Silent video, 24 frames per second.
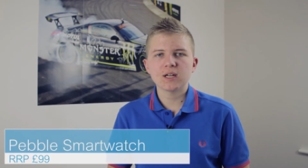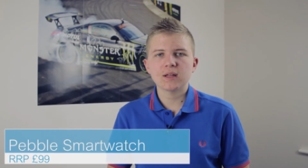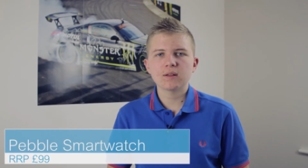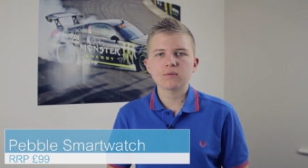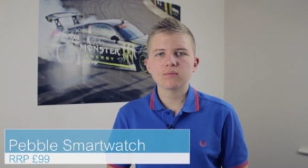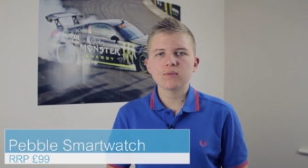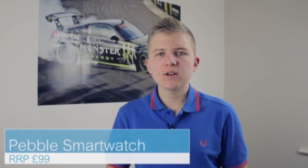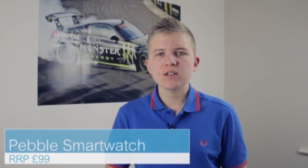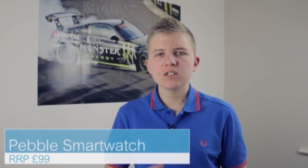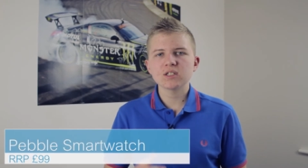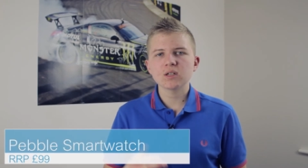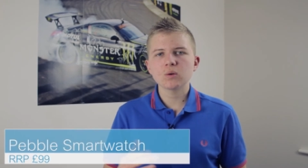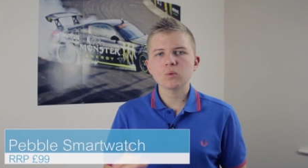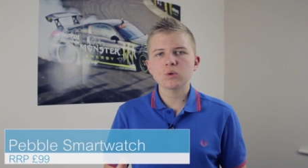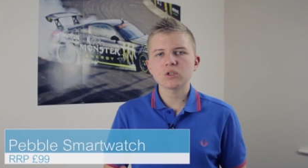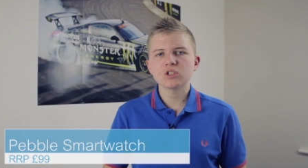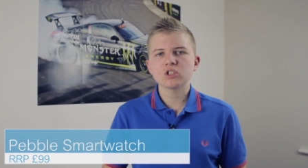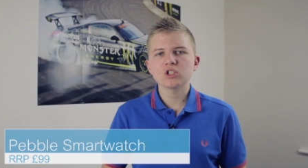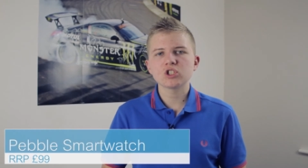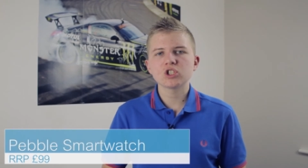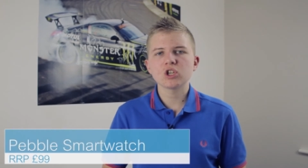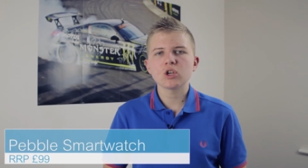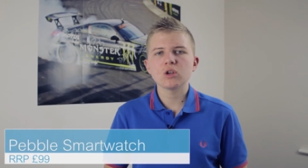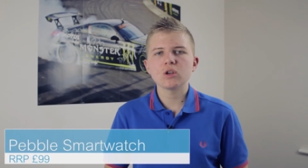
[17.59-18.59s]
Now the reason I
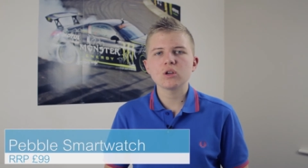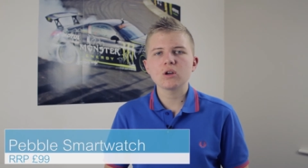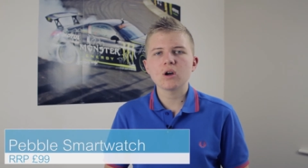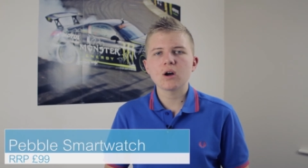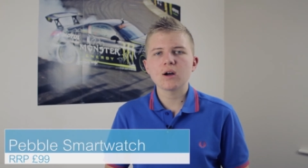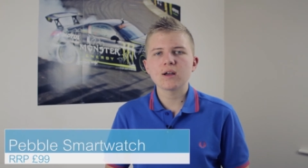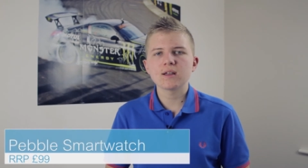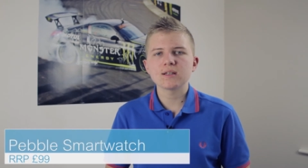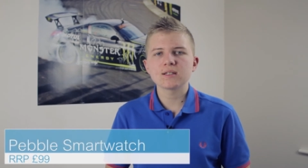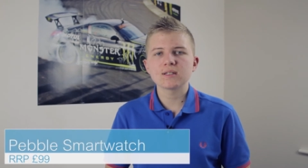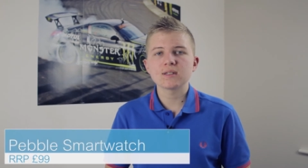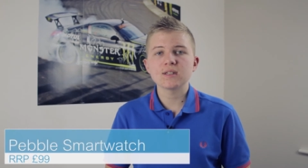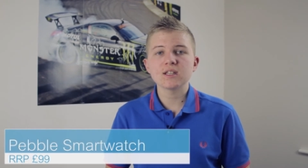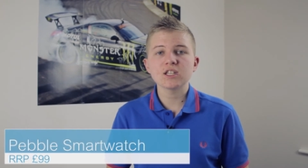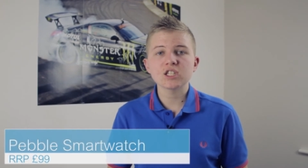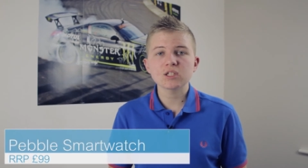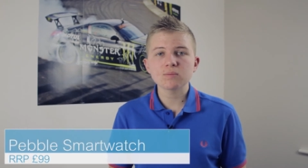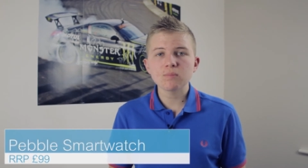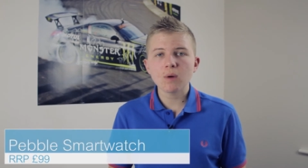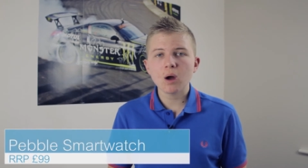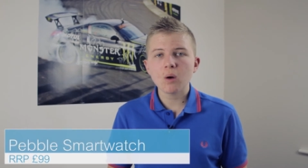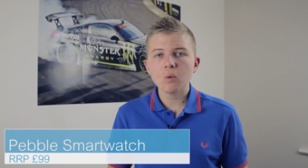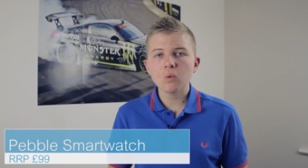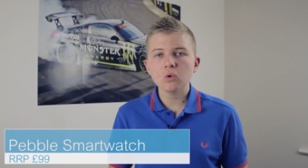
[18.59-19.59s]
wanted to show you guys
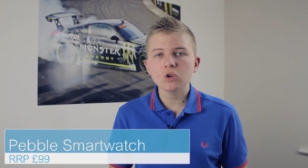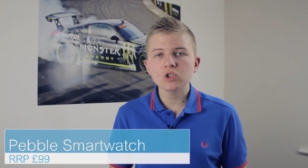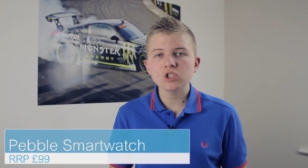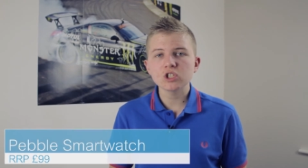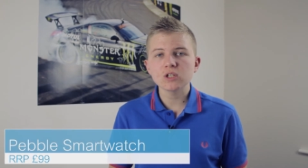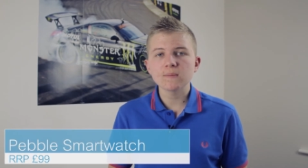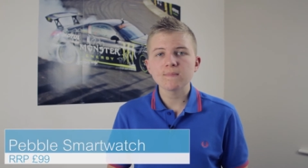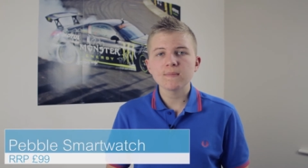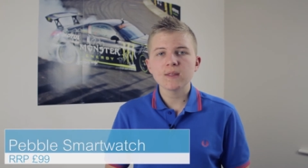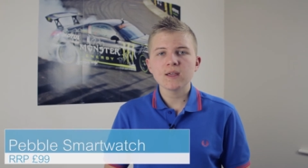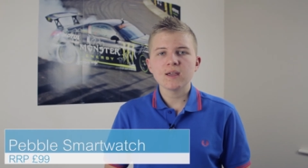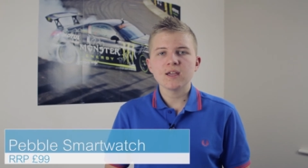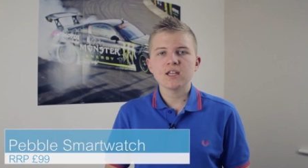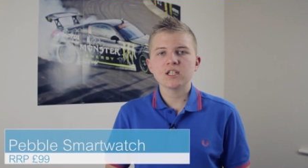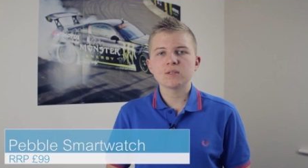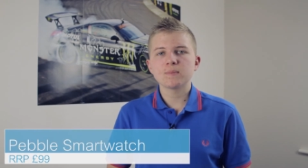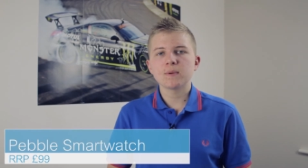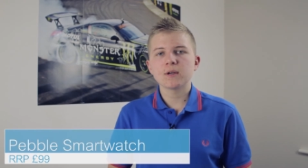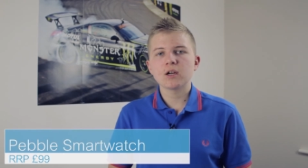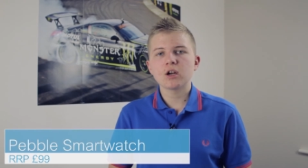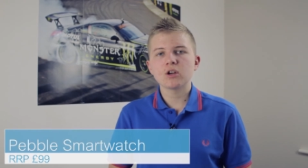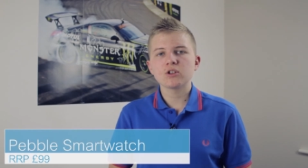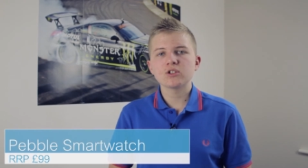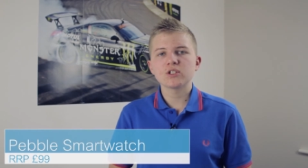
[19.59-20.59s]
this smartwatch is
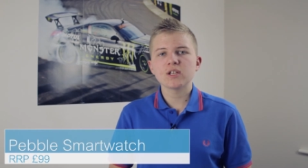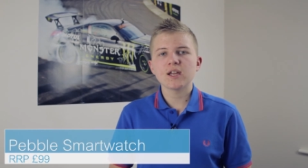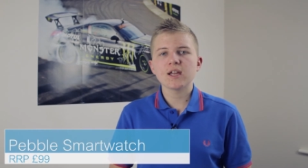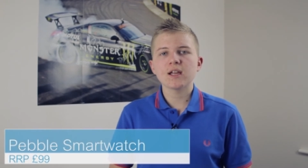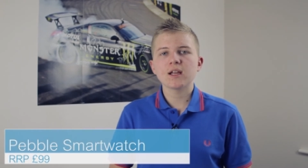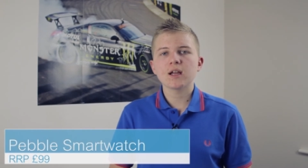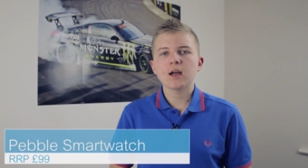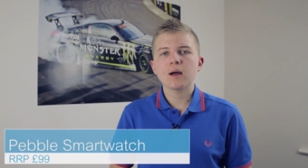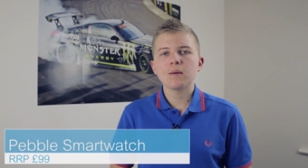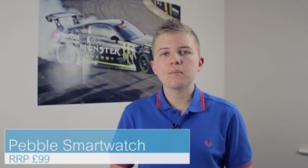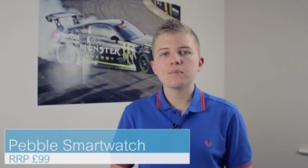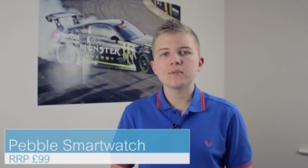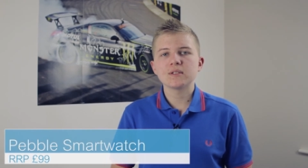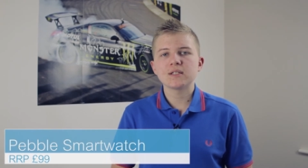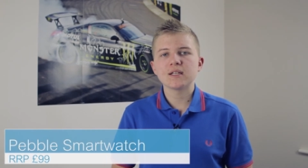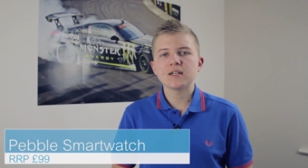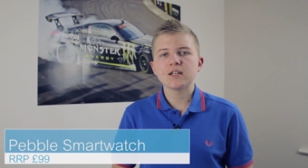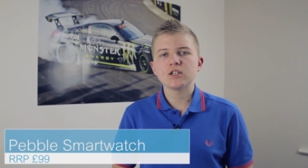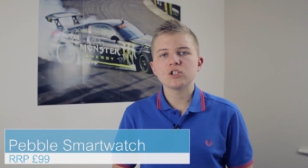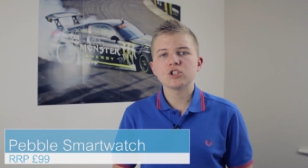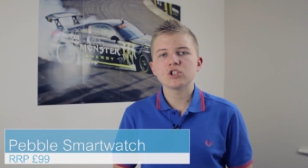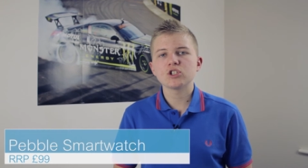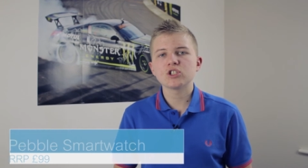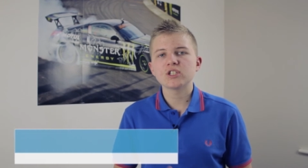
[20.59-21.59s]
because it comes
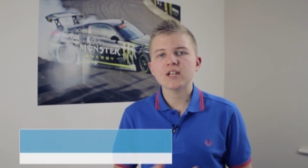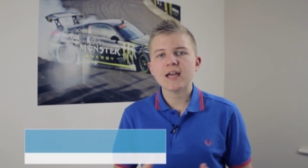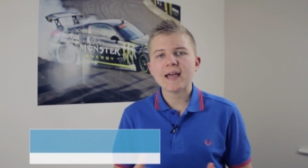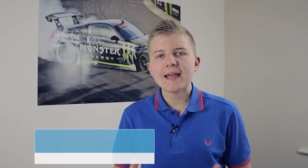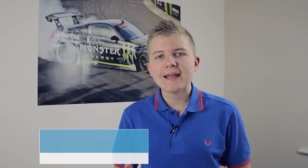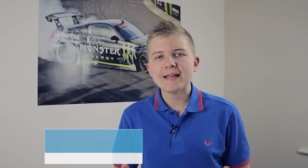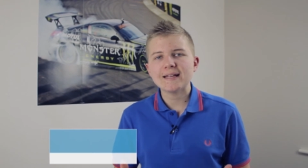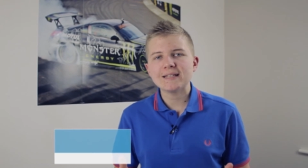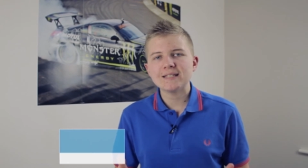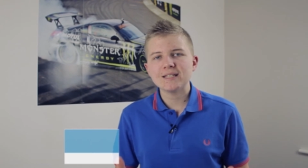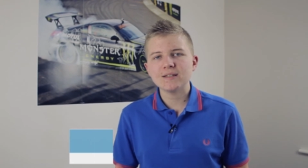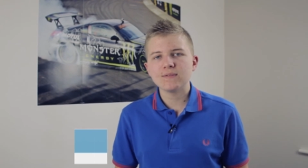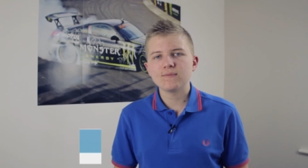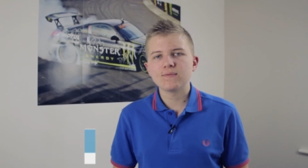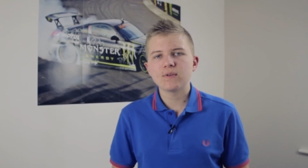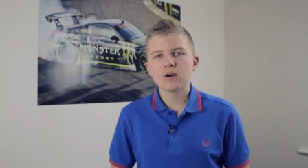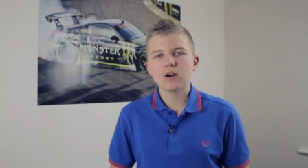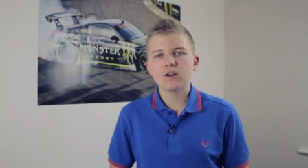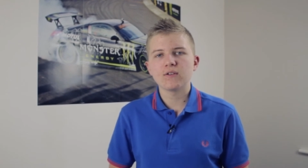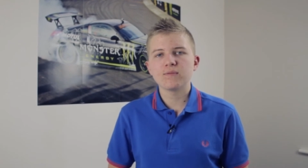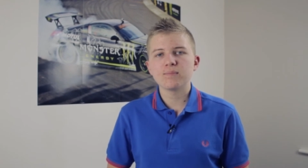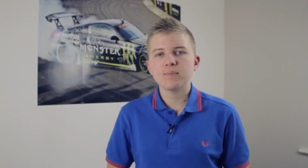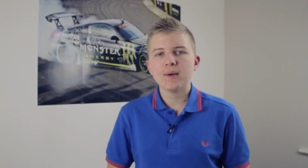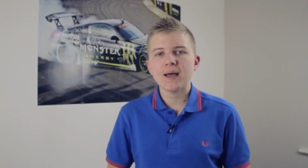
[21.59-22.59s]
in at just
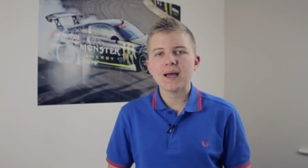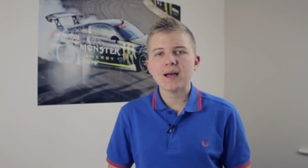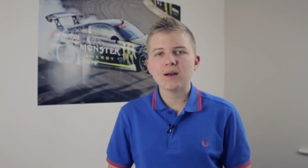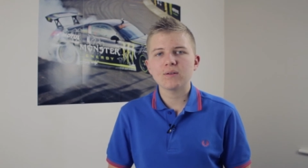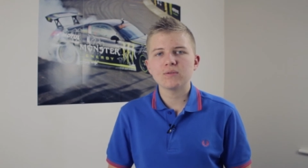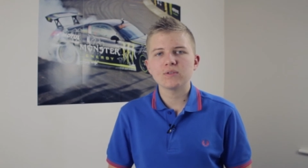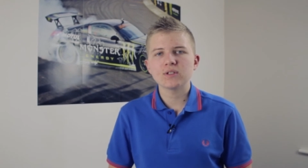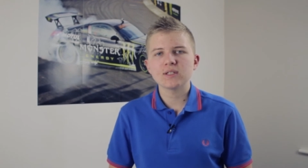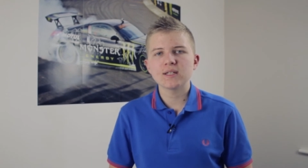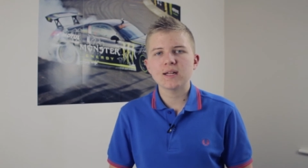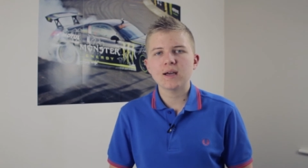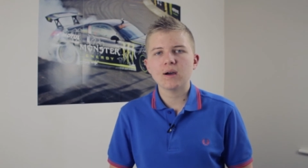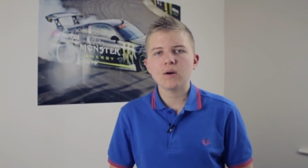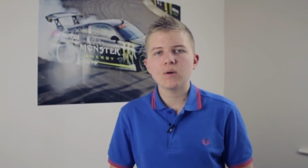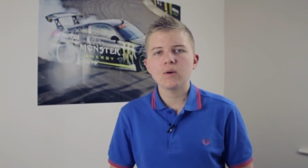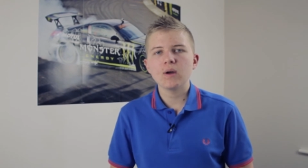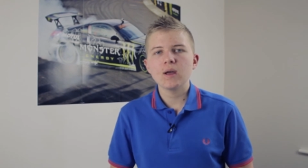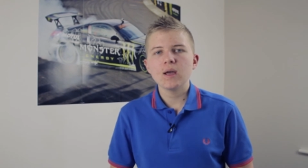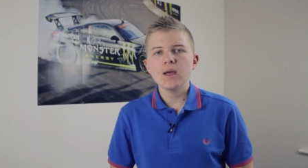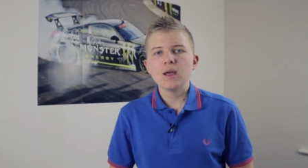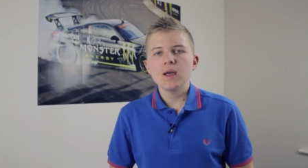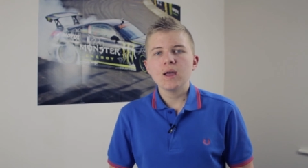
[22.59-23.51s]
£85. Now